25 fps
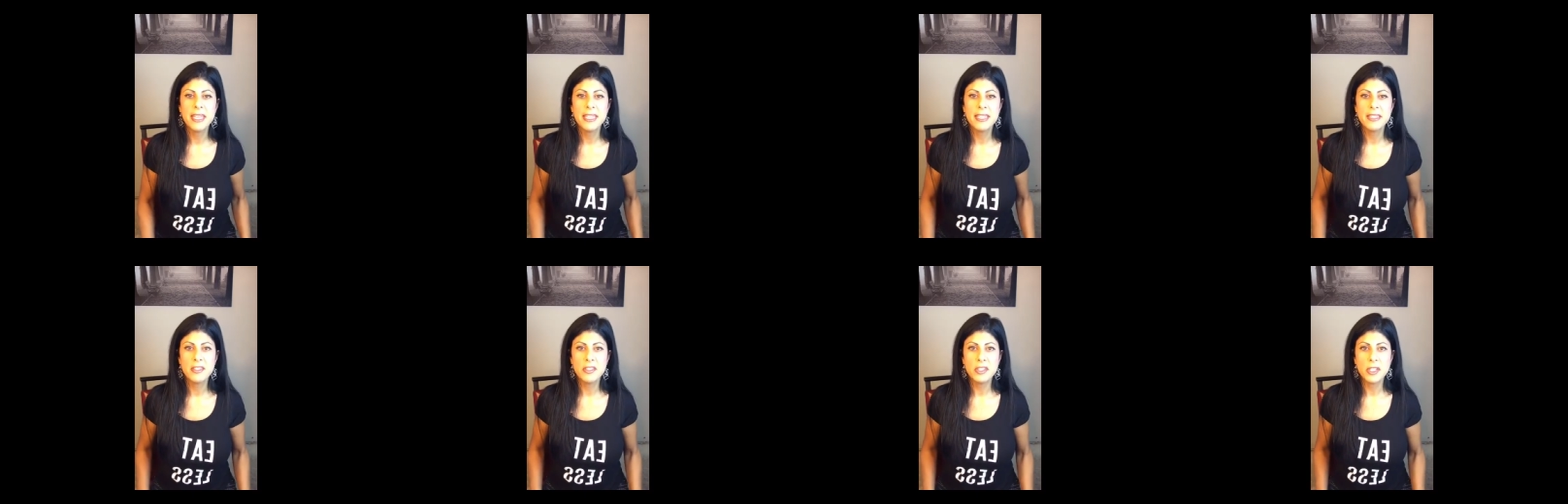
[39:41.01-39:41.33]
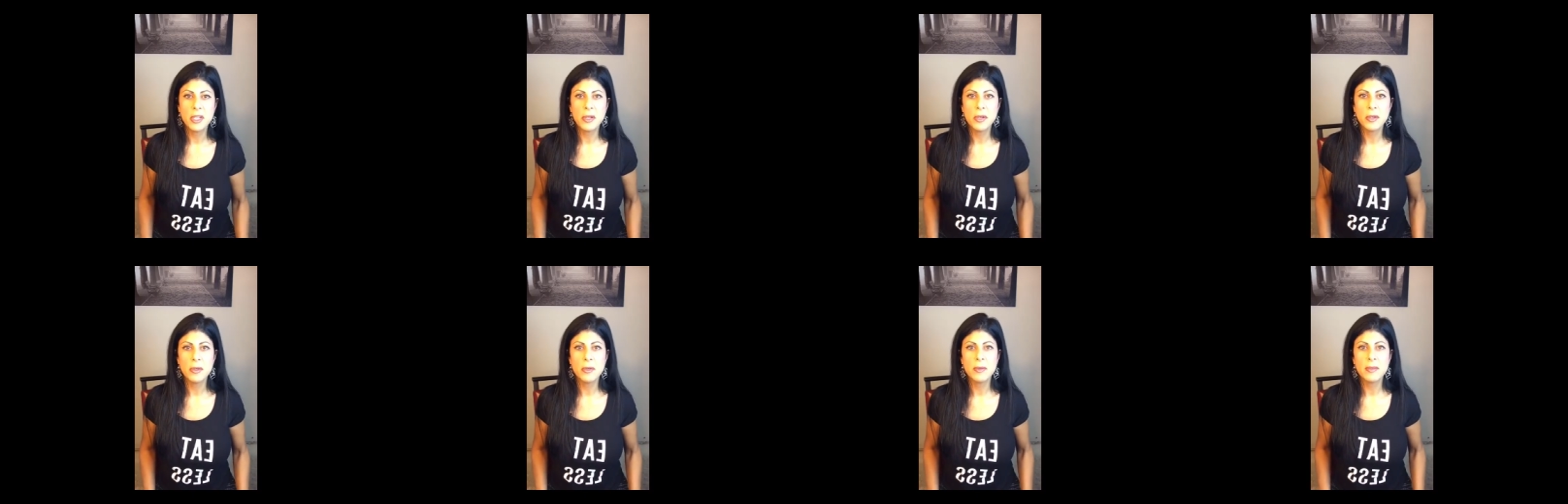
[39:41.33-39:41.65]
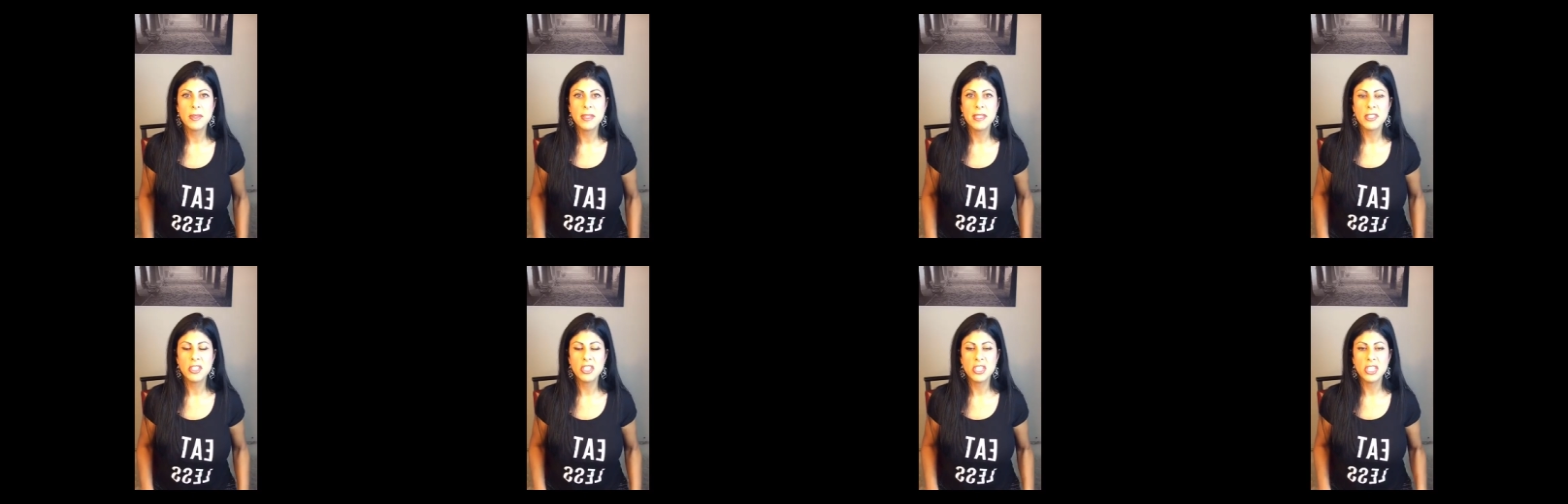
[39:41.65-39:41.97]

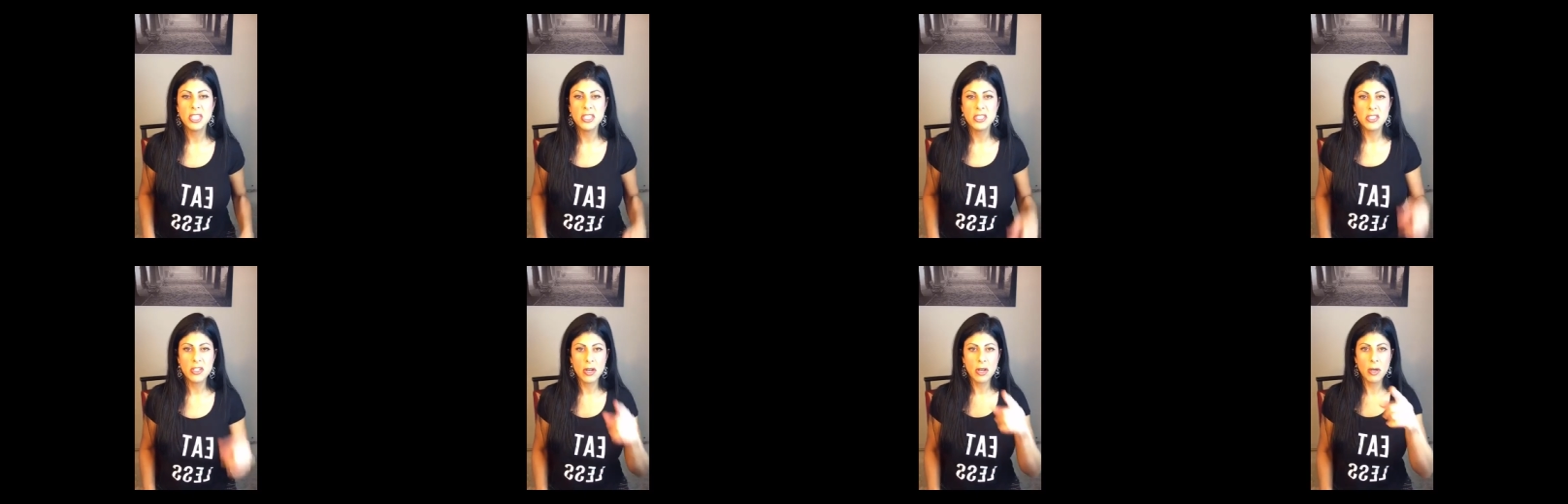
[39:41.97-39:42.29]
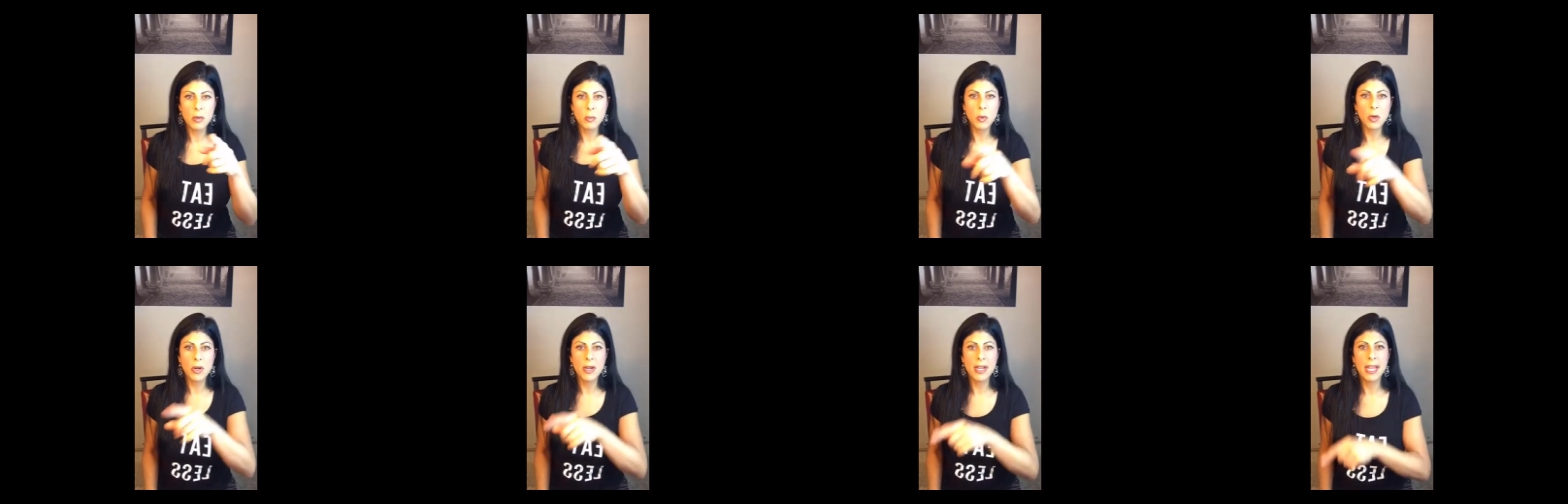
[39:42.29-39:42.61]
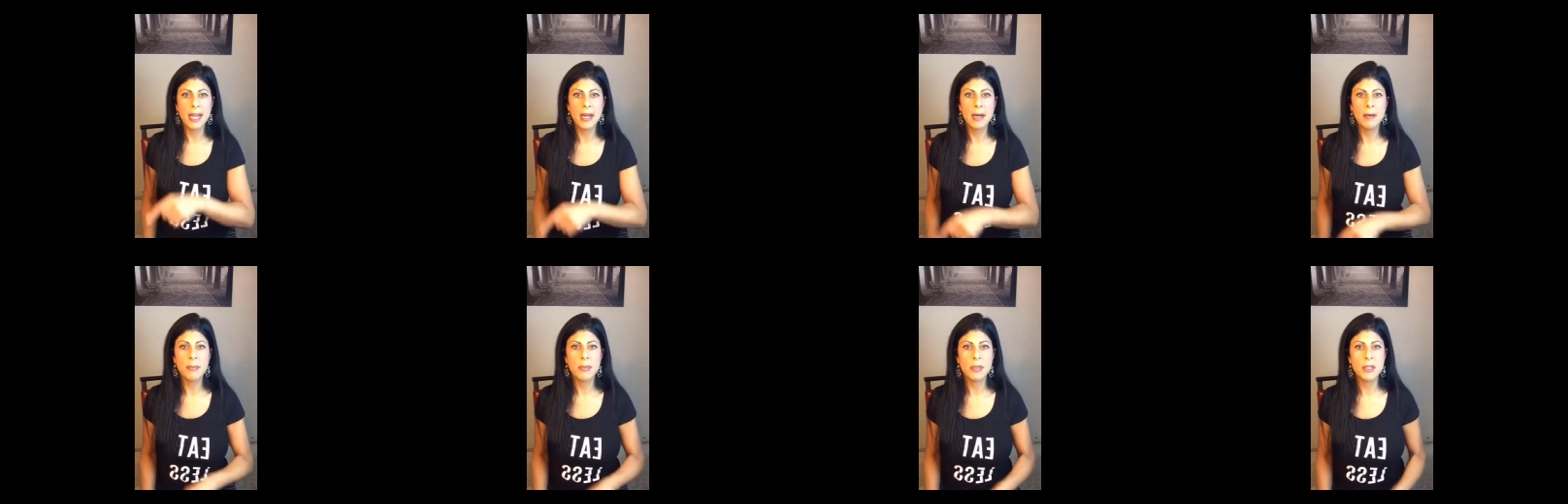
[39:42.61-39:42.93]
So she's our
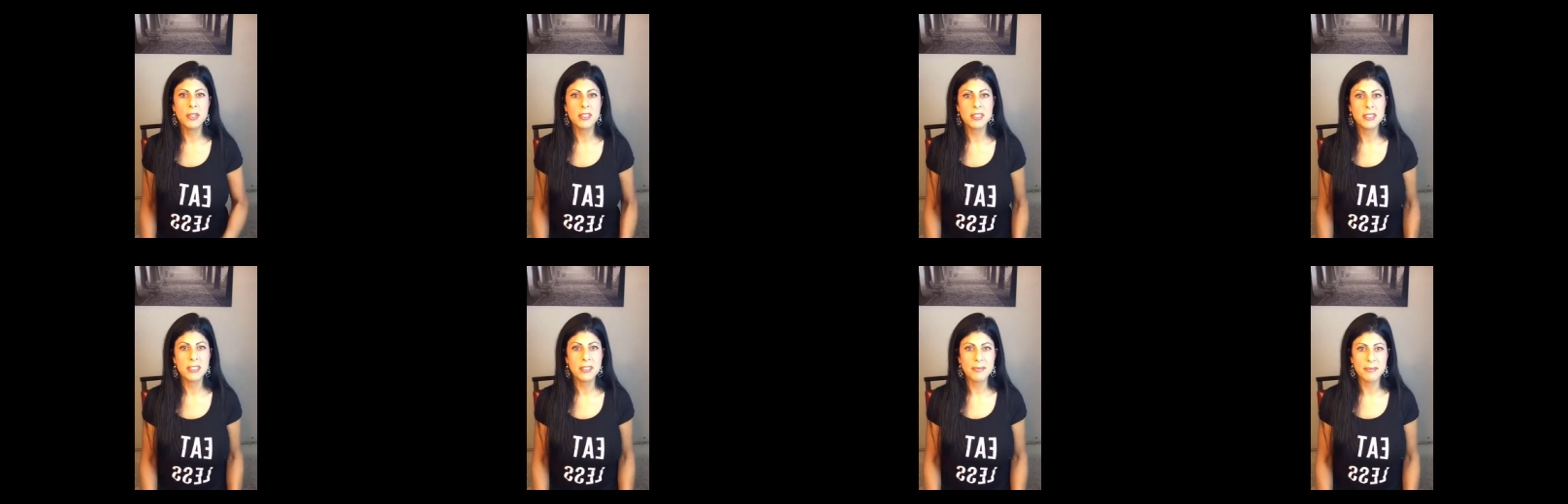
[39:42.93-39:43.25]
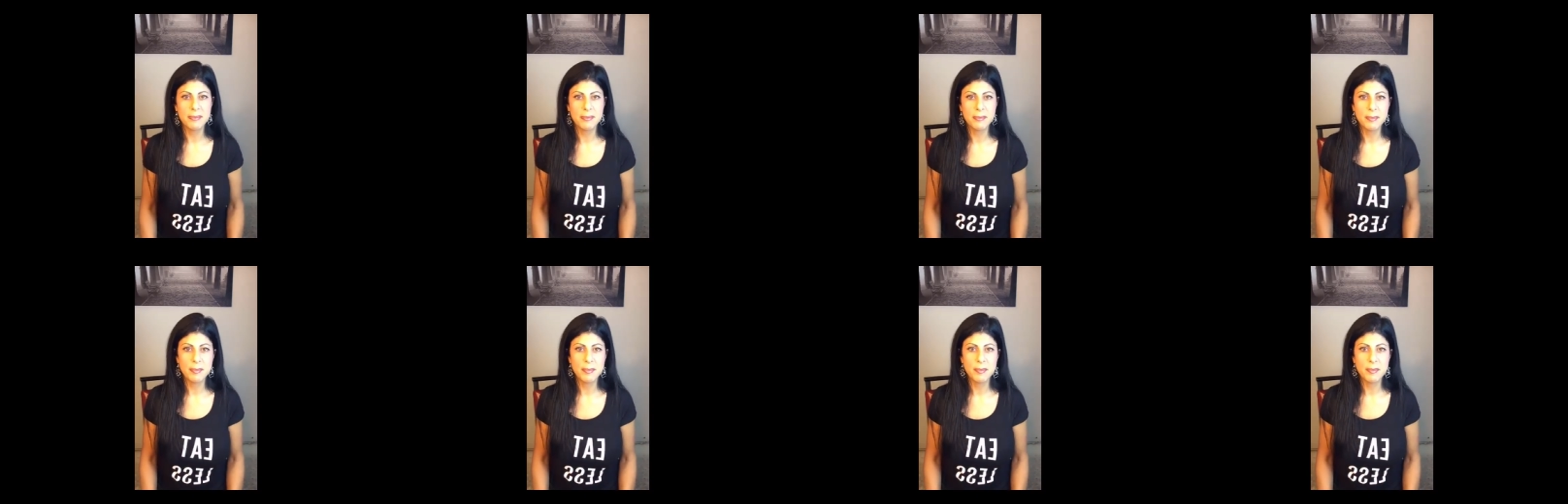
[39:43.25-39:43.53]
workout person.